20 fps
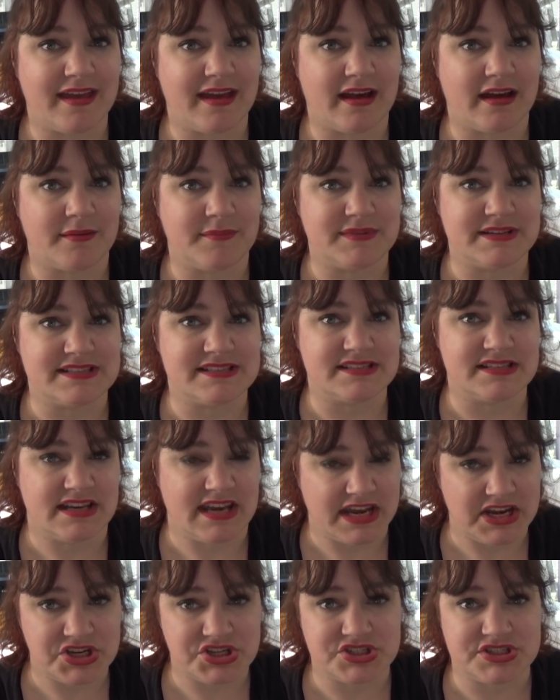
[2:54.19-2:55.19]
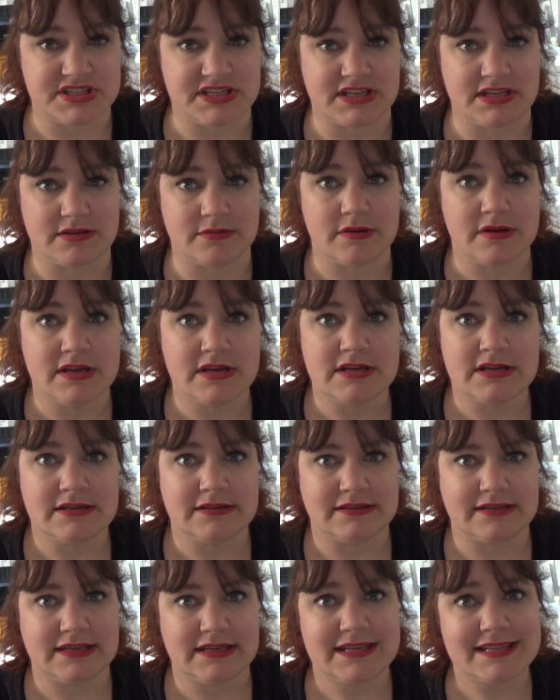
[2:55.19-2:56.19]
Um, it's an HD,
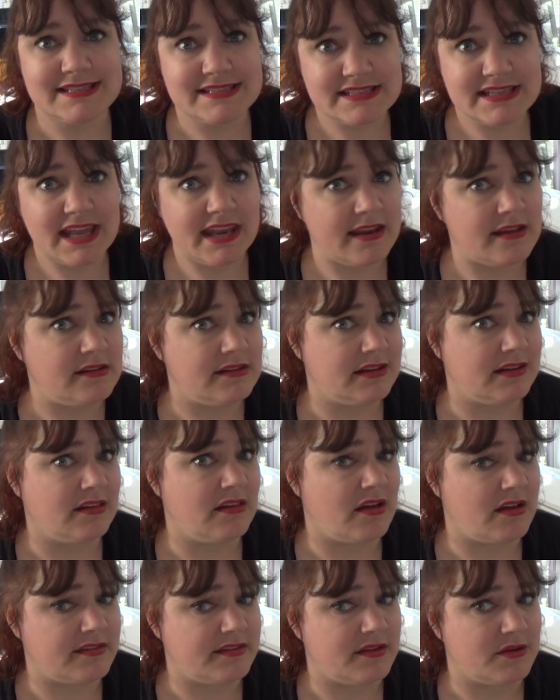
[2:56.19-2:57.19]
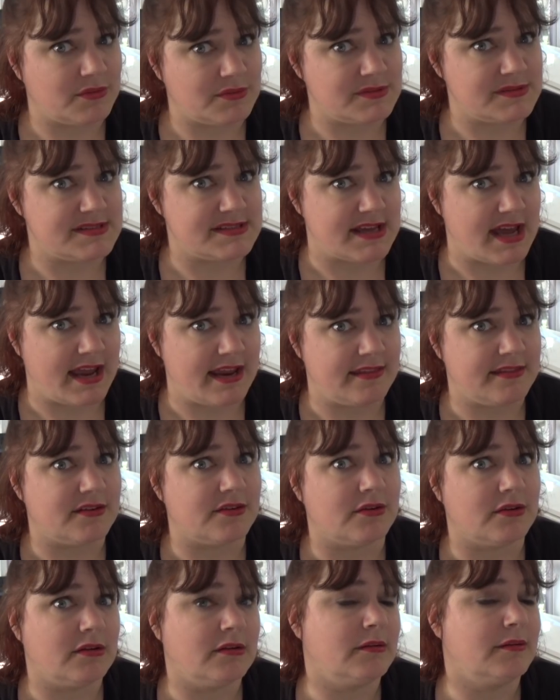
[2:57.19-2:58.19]
and it's getting a little on the old side.
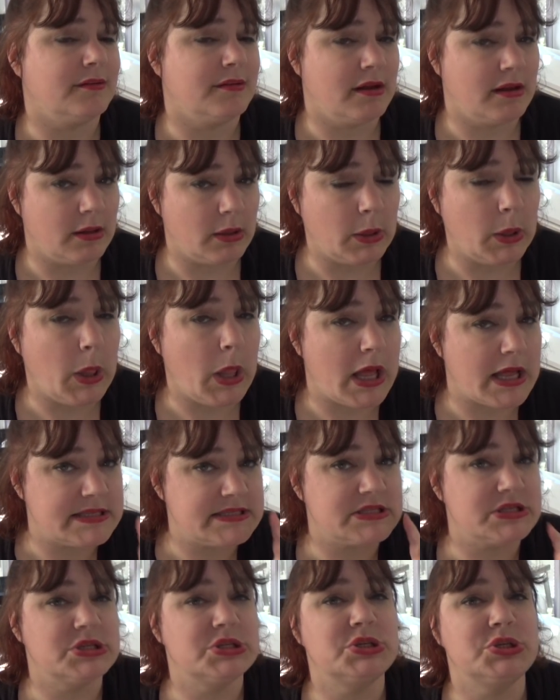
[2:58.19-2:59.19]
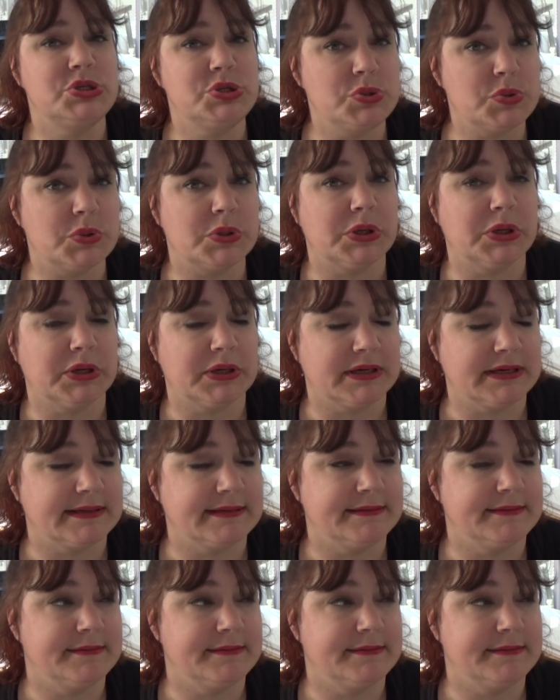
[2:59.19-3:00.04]
There are a, a lot newer